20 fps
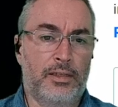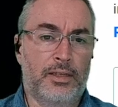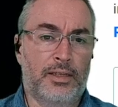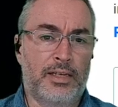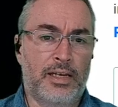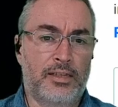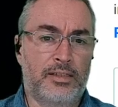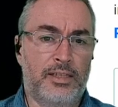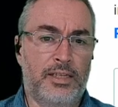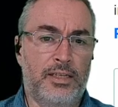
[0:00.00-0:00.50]
the
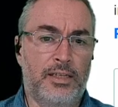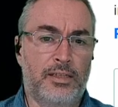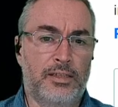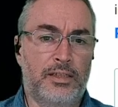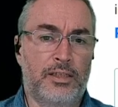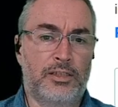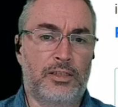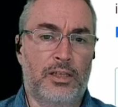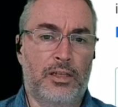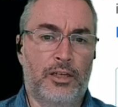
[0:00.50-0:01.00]

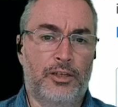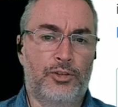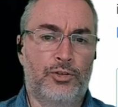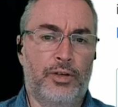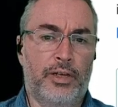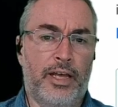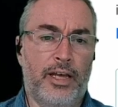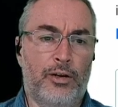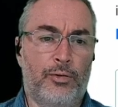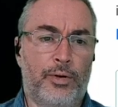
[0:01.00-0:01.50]
Cantinas is a
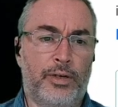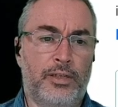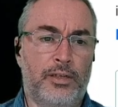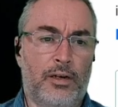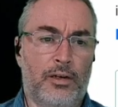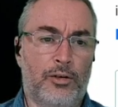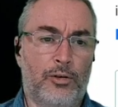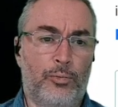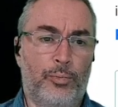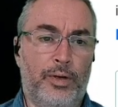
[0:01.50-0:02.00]
luxury getaway
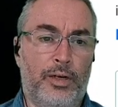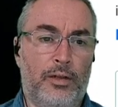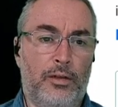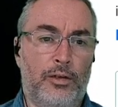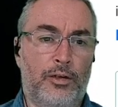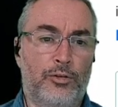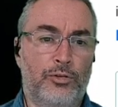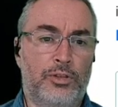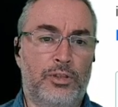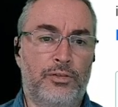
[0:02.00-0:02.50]
Taco Bell
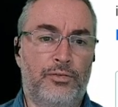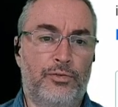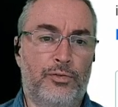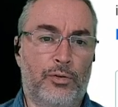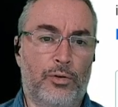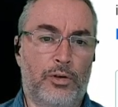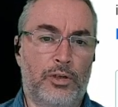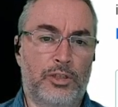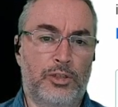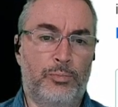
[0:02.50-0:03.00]
hosted
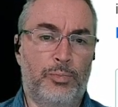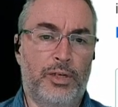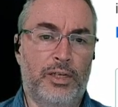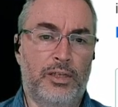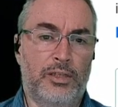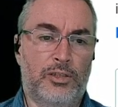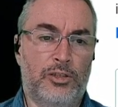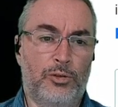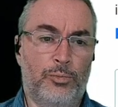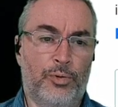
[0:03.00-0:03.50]
for its
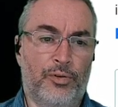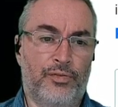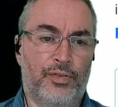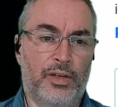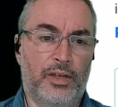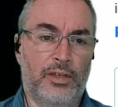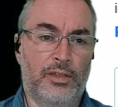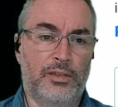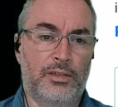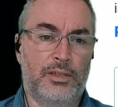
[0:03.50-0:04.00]
biggest super
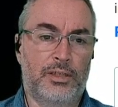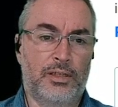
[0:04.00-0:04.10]
fans.